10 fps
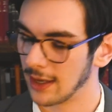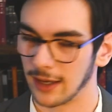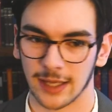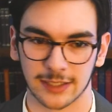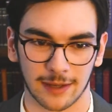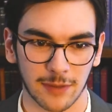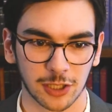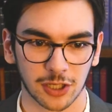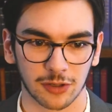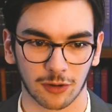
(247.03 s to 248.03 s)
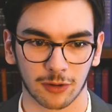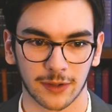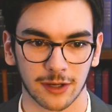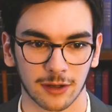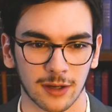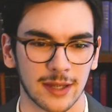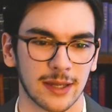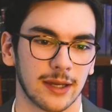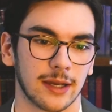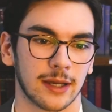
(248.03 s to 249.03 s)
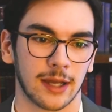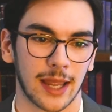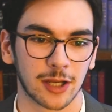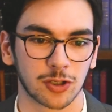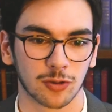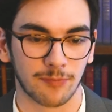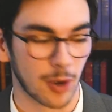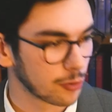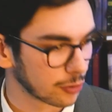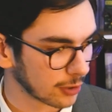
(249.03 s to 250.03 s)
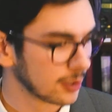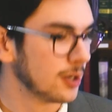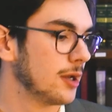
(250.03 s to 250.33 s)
As I mentioned earlier, Andrew Boner